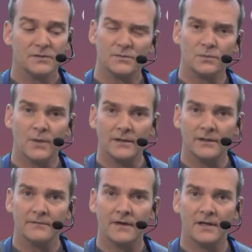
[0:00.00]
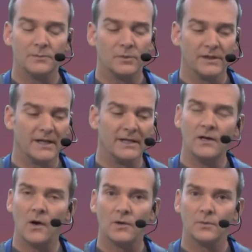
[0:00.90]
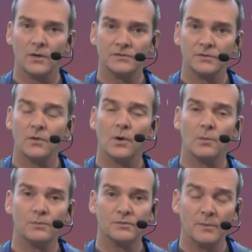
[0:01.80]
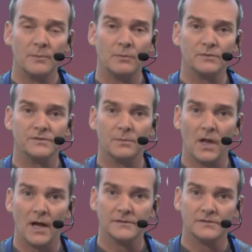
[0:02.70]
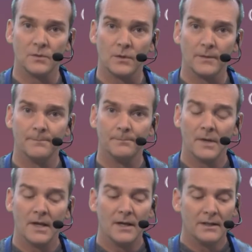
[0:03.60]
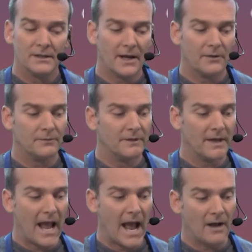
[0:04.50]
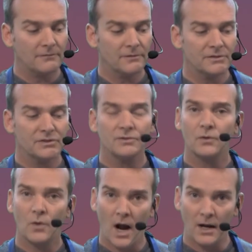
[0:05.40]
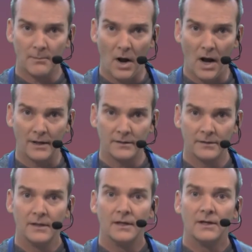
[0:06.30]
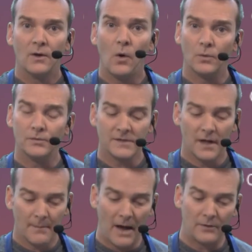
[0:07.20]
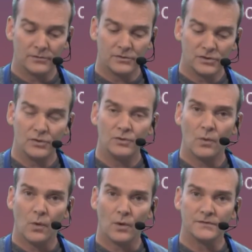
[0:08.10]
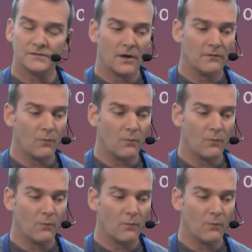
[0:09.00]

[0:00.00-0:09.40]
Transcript: it's readily available at any hardware store or swimming pool supply store. Now, the average crock pot holds about 2 quarts of